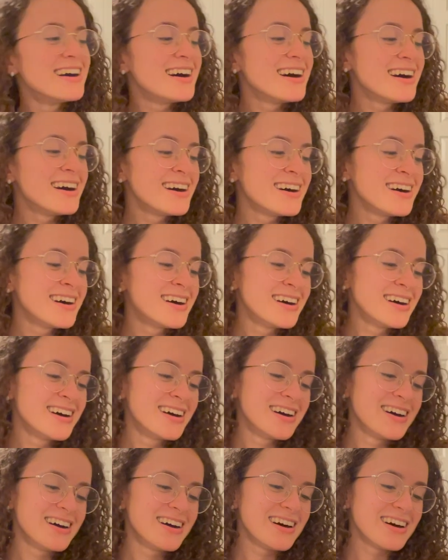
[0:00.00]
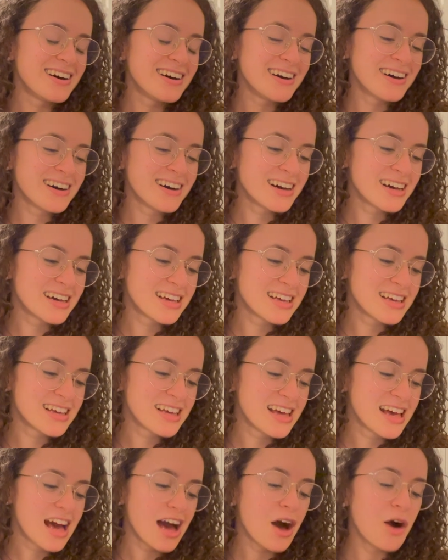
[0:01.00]
Ah, ah.
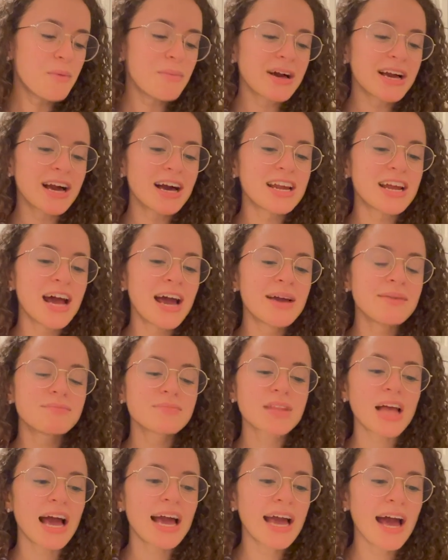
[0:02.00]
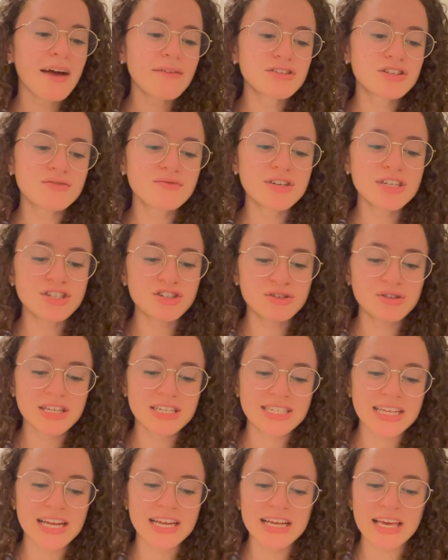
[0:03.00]
Oh my God, I, I have to read you the
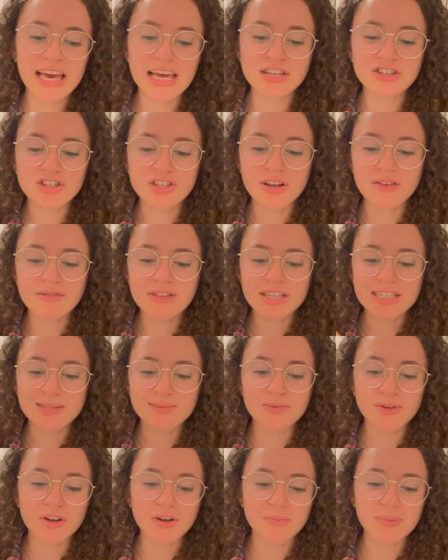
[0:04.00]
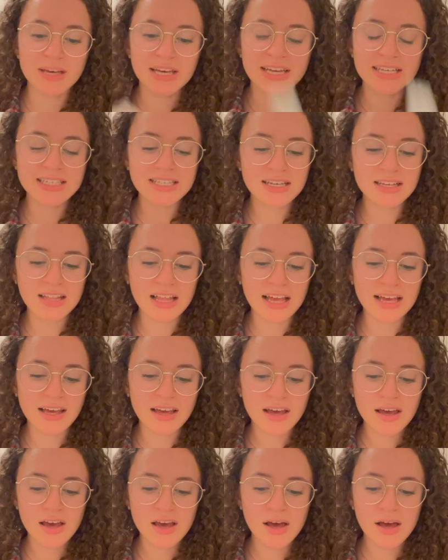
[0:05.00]
dedication of this book because it like,